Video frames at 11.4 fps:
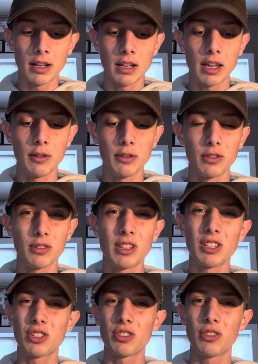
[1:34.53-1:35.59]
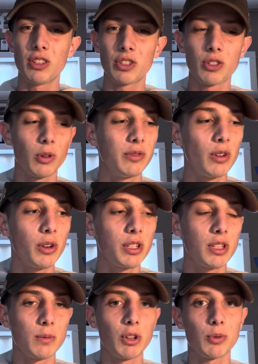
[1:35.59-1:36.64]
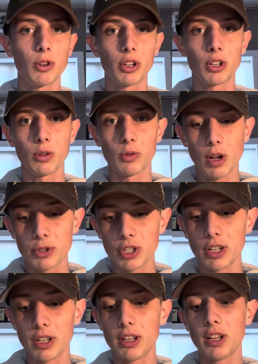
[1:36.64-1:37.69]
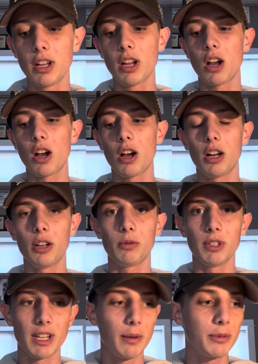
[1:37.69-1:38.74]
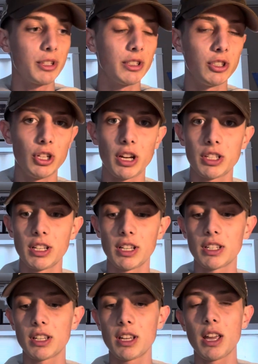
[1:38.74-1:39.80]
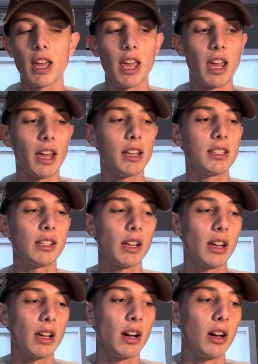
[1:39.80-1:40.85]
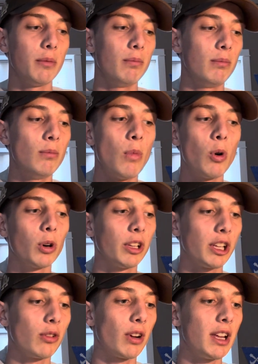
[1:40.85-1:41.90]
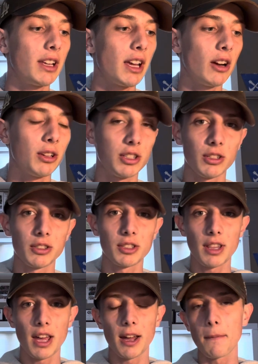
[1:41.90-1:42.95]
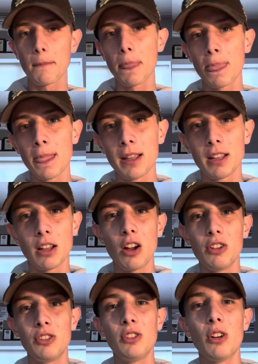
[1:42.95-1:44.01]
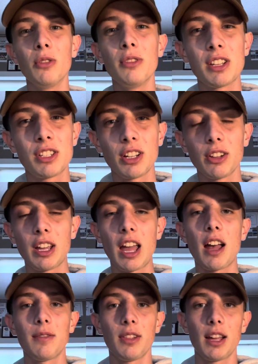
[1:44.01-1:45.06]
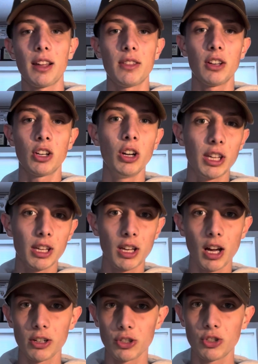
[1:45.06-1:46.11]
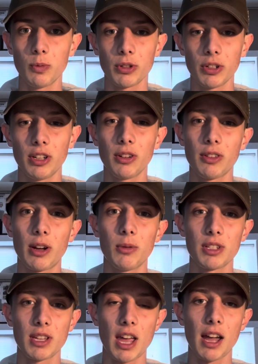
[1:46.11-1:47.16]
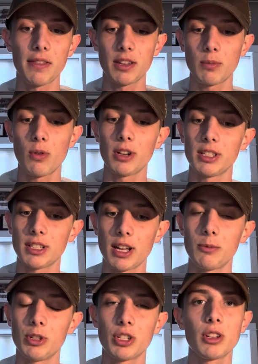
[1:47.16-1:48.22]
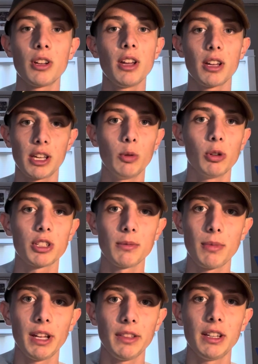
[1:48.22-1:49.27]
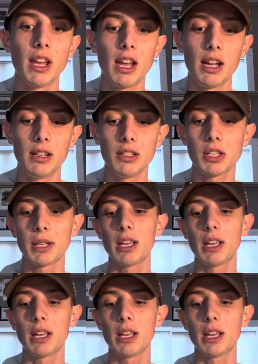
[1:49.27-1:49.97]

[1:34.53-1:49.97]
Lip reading: the story focuses much more on corruption, on redemption, justice, and on morally gray characters that don't necessarily have like the cookie cutter superhero that was at this point in time, which he worked mainly in the 80s.